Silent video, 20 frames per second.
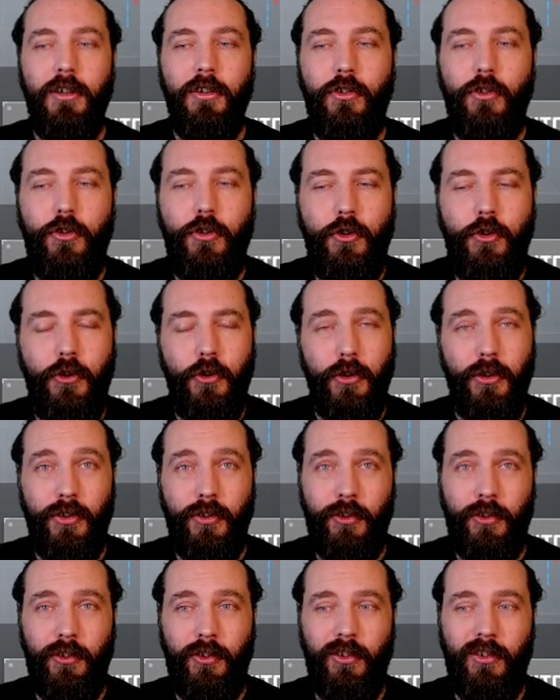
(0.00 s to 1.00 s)

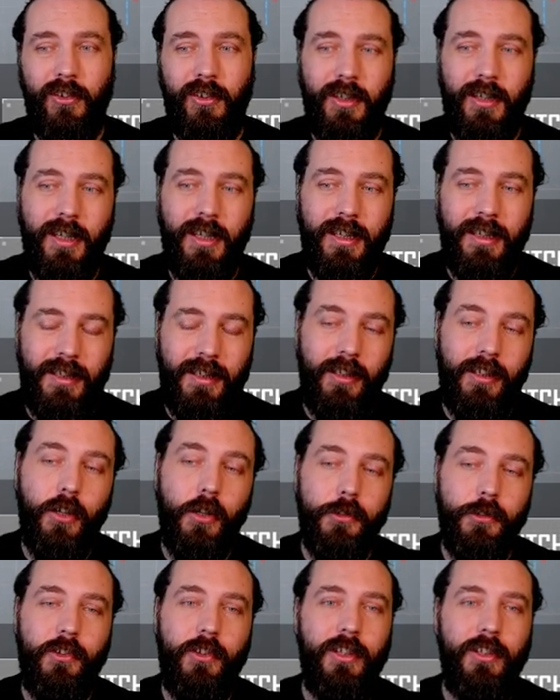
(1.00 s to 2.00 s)
Just
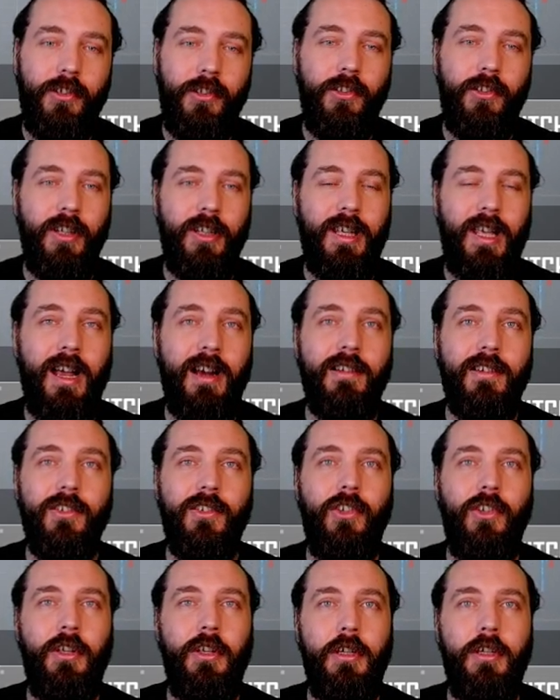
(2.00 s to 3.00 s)
because this is a
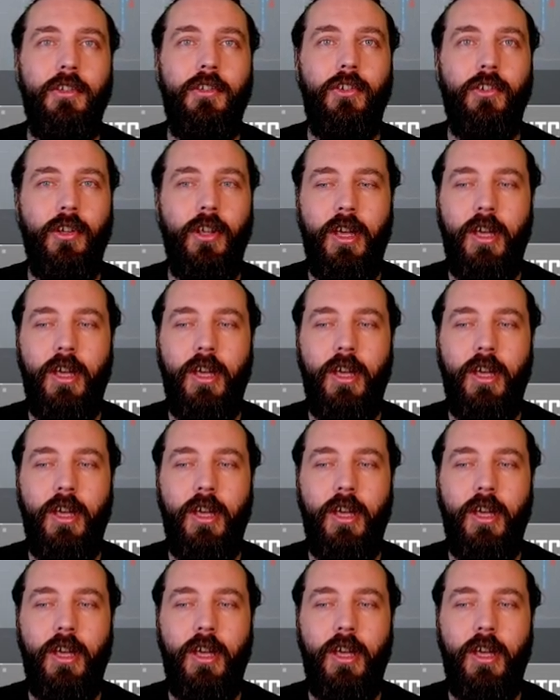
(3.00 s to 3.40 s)
guaranteed